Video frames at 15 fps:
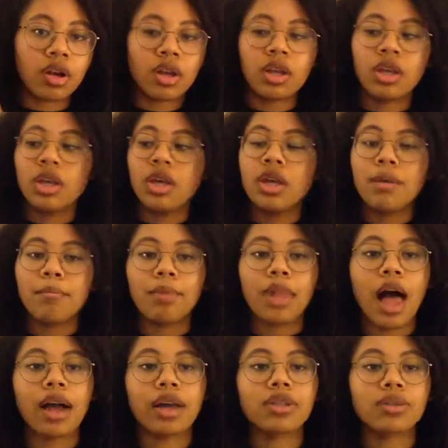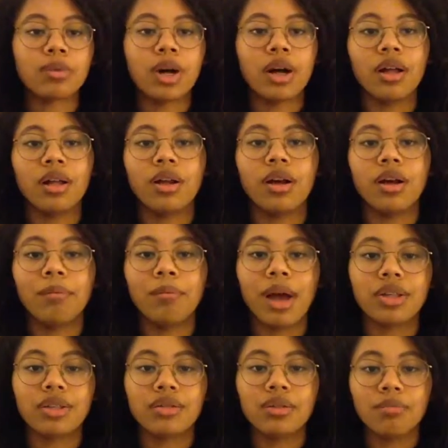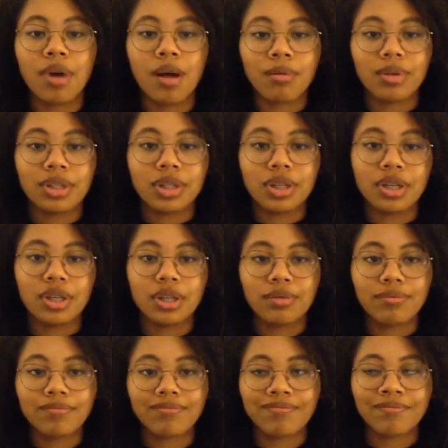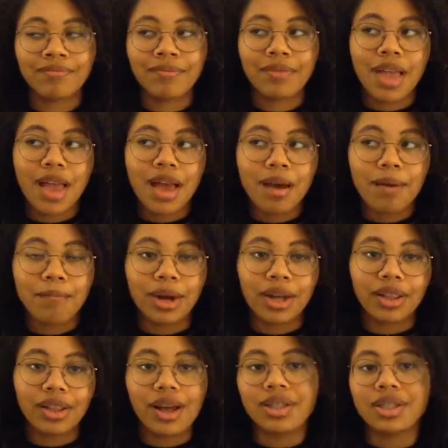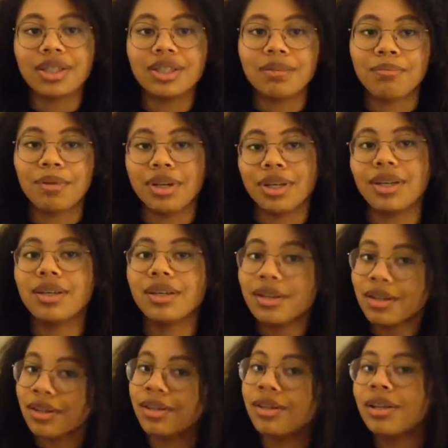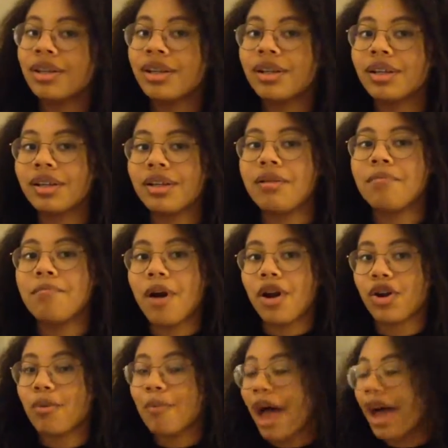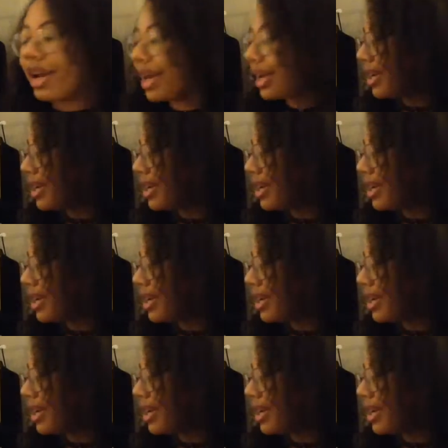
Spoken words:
on it. Black as well. As you can probably see, my closet's pretty monochromatic.